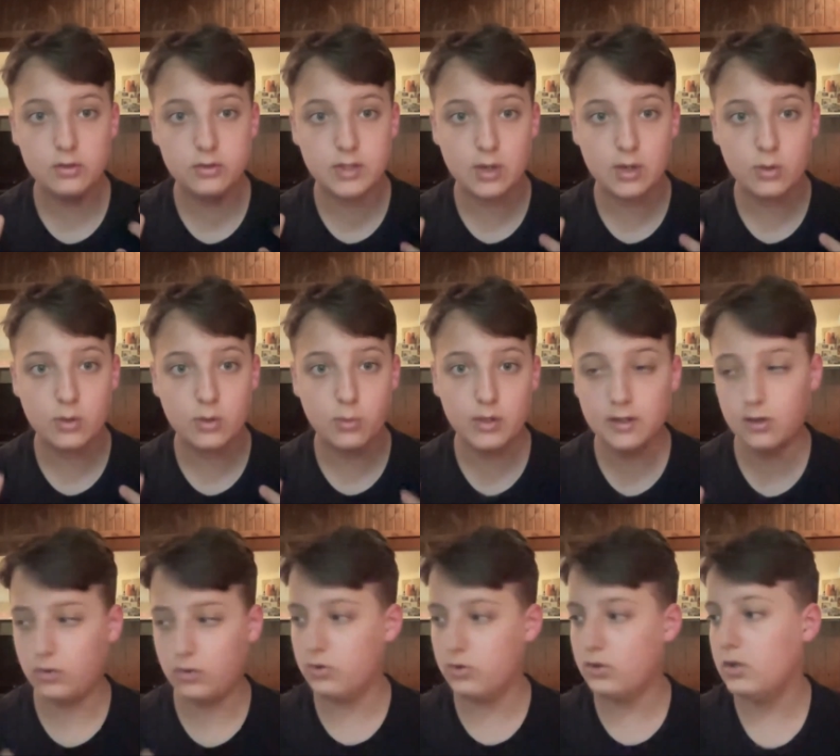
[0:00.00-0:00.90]

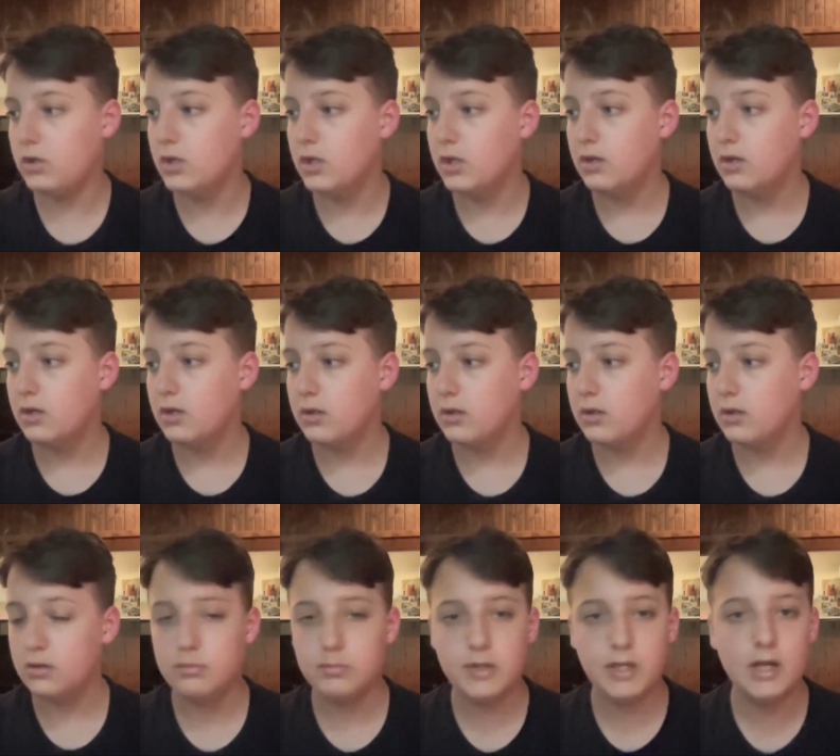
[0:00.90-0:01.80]
that we know,
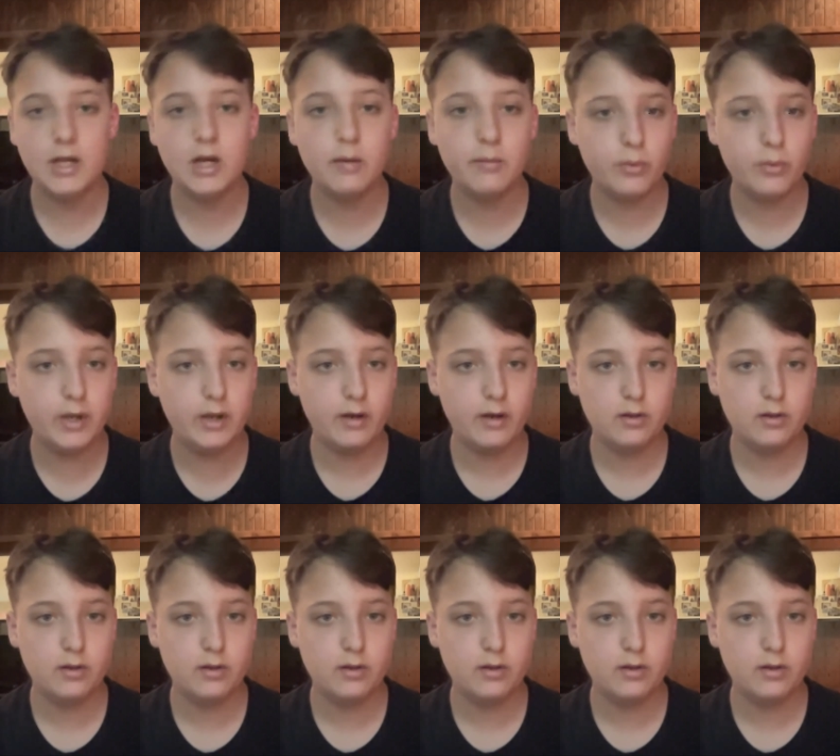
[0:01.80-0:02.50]
become